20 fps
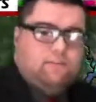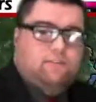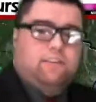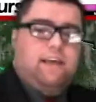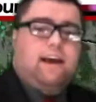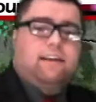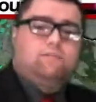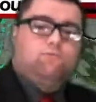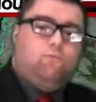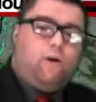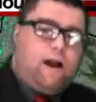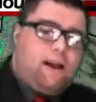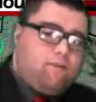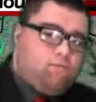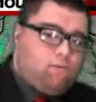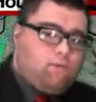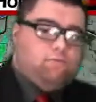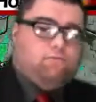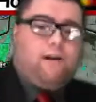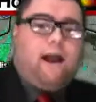So that's why
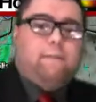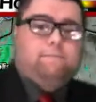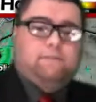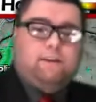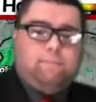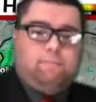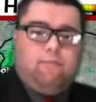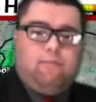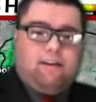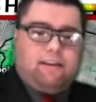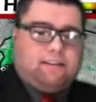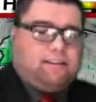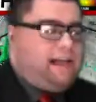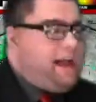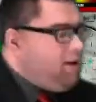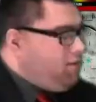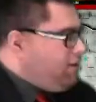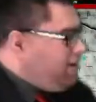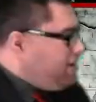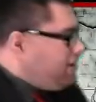we're wrapped up in the
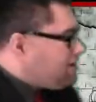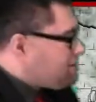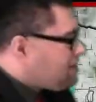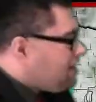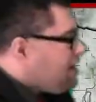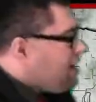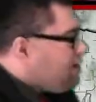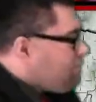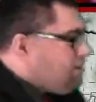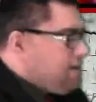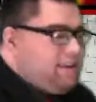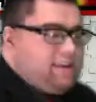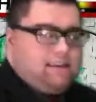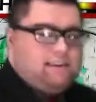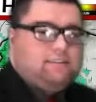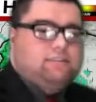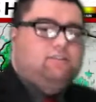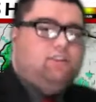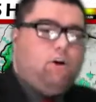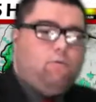cloudiness,
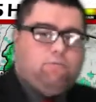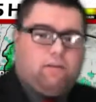because low